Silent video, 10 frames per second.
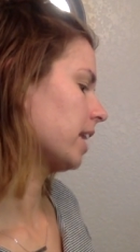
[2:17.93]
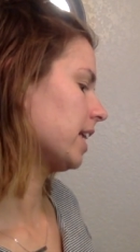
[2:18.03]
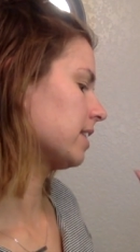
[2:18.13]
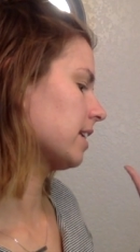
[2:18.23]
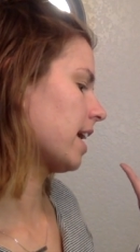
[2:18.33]

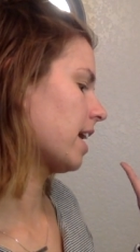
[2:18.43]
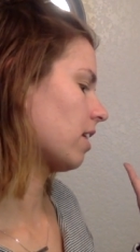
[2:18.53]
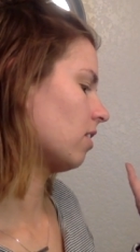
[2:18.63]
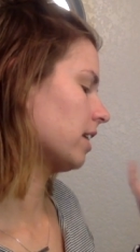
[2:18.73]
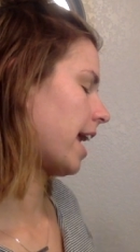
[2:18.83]
It's it
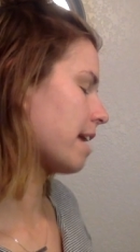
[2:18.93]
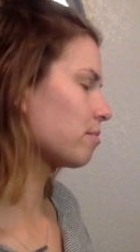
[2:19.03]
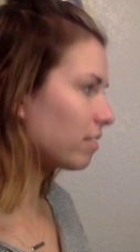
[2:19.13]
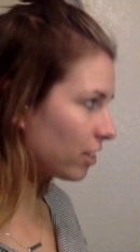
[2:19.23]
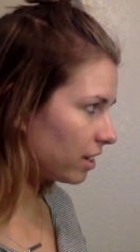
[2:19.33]
called an
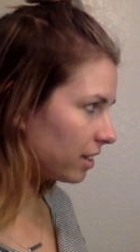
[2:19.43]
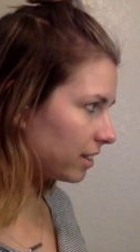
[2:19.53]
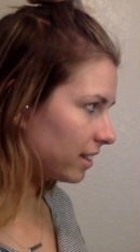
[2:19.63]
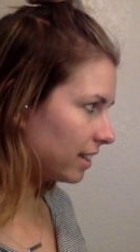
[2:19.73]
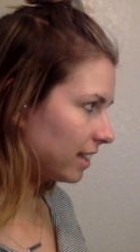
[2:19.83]

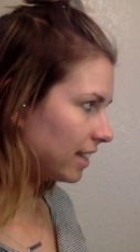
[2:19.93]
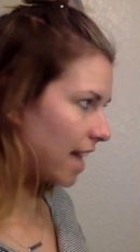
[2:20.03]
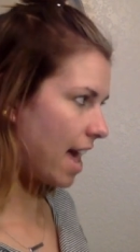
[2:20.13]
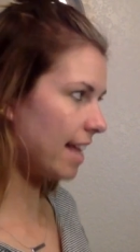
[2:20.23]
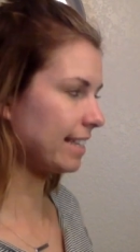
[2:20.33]
ambivert
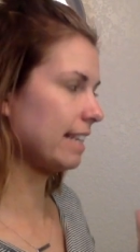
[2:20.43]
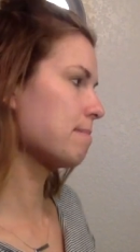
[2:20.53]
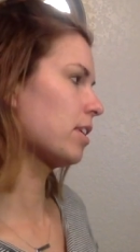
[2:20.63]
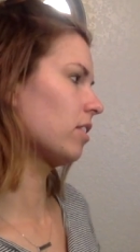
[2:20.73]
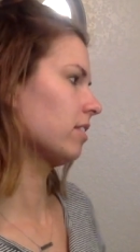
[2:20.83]
Okay. And it's in the
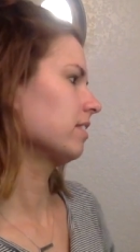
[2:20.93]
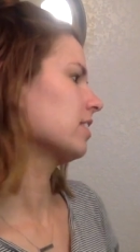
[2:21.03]
middle.